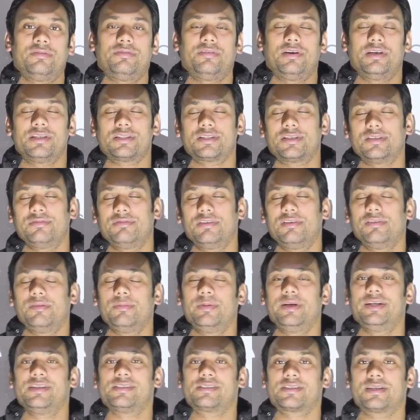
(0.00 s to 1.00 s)
First, we
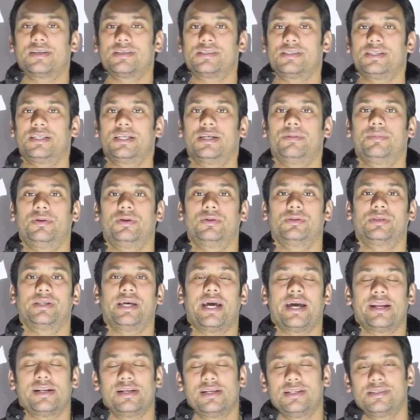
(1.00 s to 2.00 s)
will be discussing about
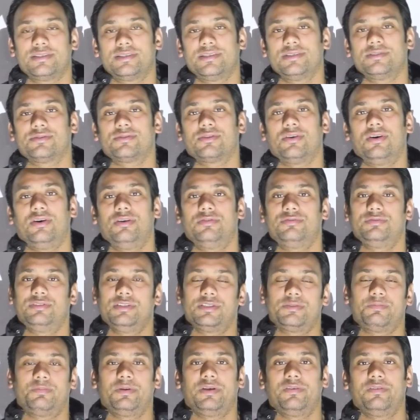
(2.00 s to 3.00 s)
the analysis of
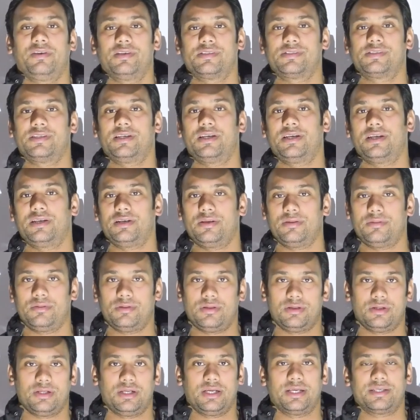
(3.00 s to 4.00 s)
this previous
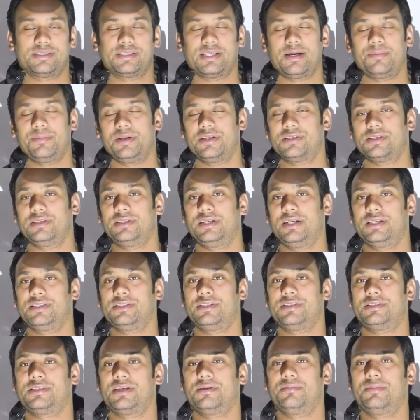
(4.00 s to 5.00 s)
year examination, that
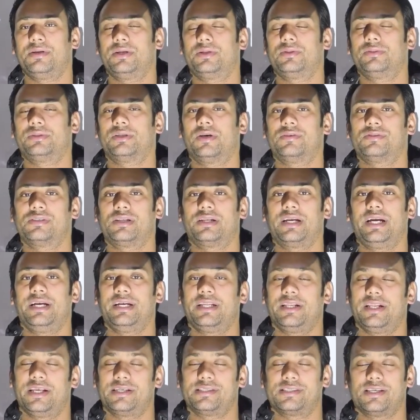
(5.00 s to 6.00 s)
is December
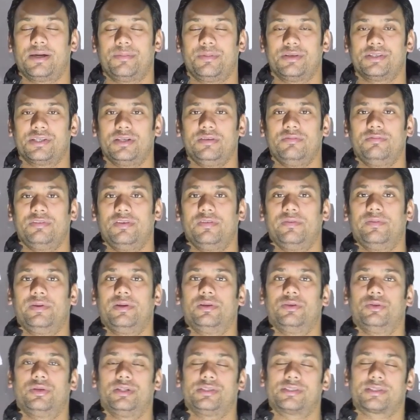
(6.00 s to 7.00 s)
2019 examination. We
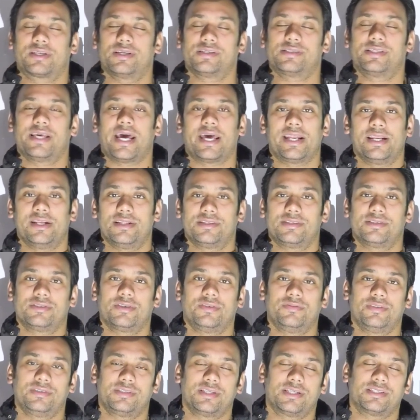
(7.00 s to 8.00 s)
will discuss the analysis
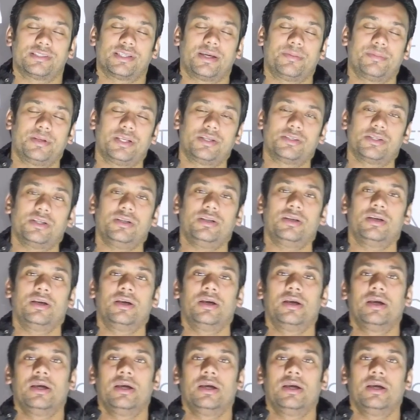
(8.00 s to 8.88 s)
of this examination.